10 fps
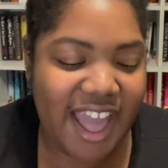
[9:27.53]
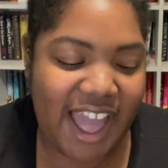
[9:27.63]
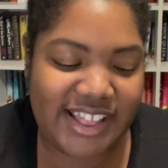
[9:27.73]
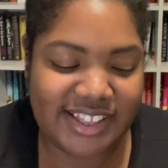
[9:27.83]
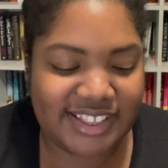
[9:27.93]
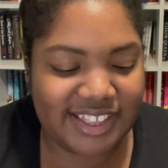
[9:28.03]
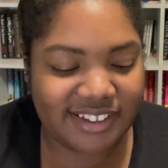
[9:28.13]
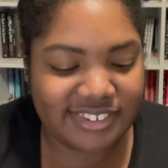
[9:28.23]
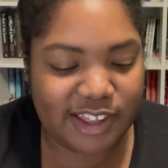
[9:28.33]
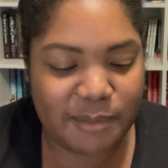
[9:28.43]
And then the
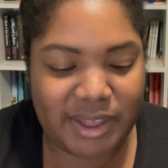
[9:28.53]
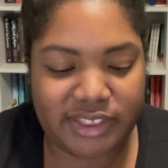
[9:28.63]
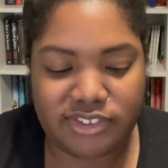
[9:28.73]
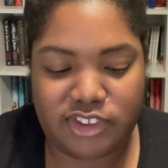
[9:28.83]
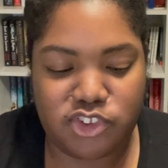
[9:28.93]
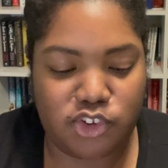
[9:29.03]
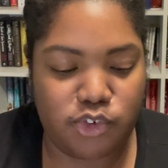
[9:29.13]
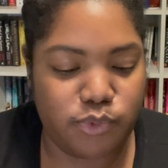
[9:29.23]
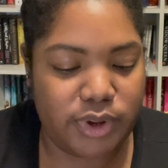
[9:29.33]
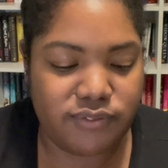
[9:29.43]
next thing on my list is
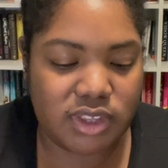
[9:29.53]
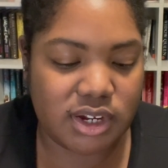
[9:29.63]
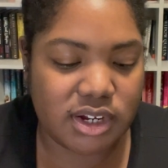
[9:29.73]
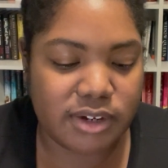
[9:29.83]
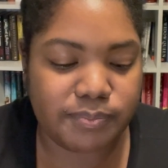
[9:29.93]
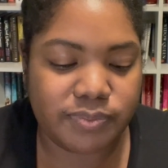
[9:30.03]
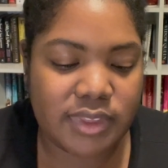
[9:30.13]
Scrivener.